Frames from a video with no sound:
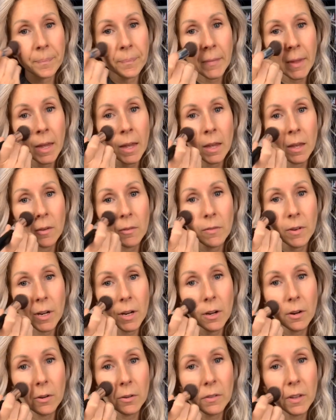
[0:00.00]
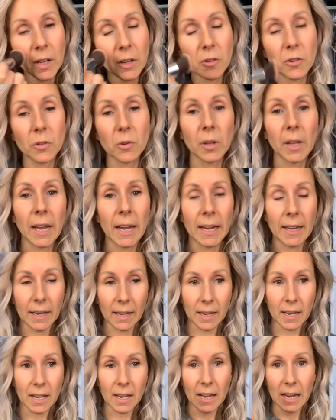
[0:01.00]
videos, they do like
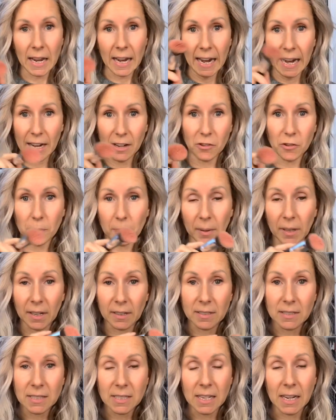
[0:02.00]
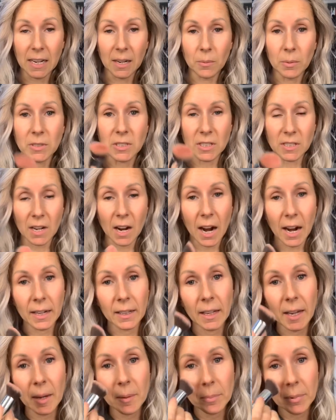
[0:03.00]
H+C, which is highlight
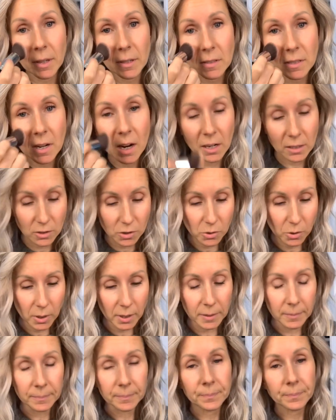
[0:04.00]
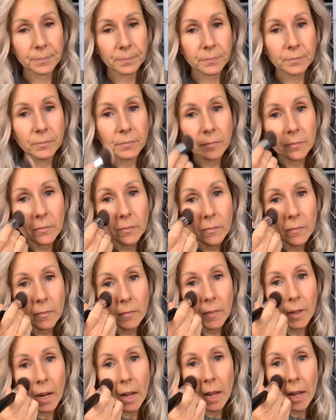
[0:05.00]
plus contour.
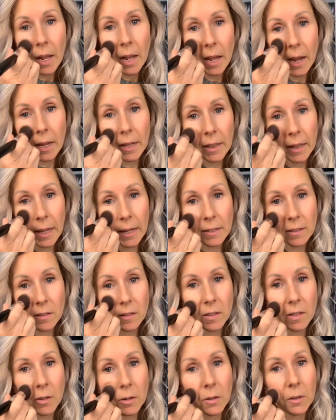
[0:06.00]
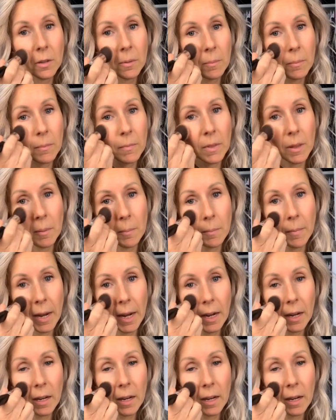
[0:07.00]
And that's, you know, the main